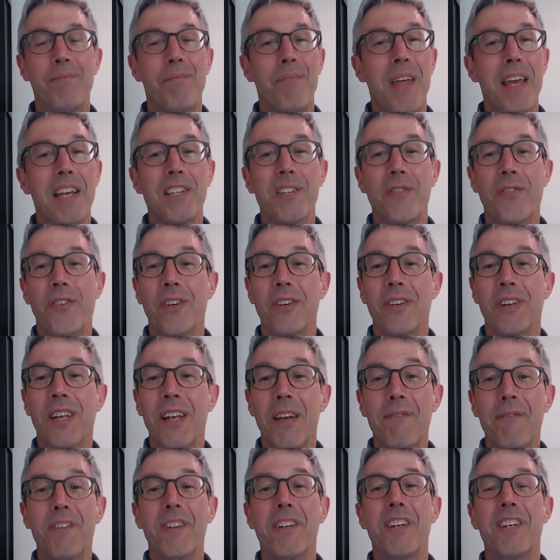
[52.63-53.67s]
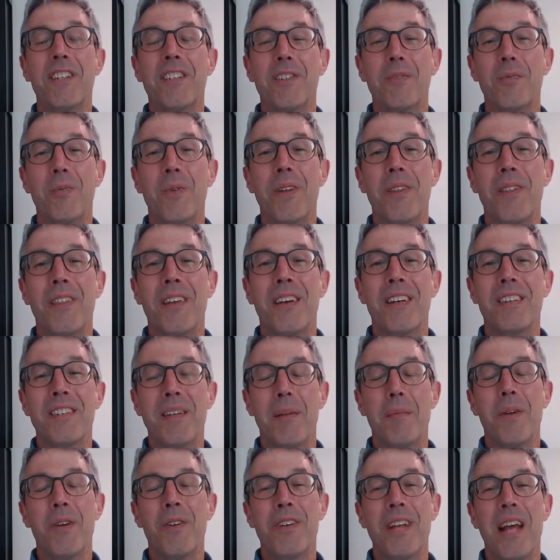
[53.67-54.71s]
Thanks for gifting us with
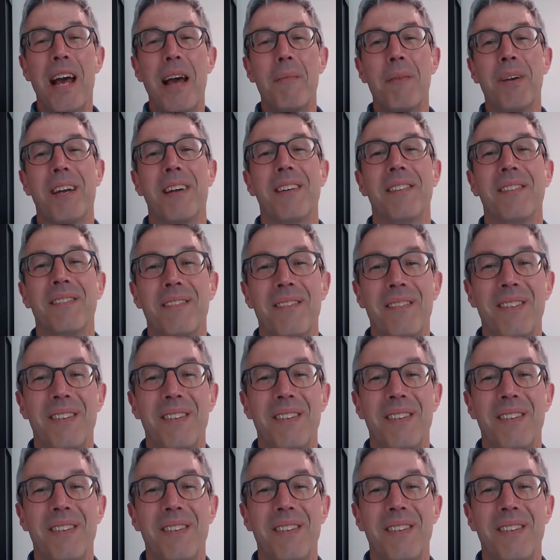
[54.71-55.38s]
some of your time again.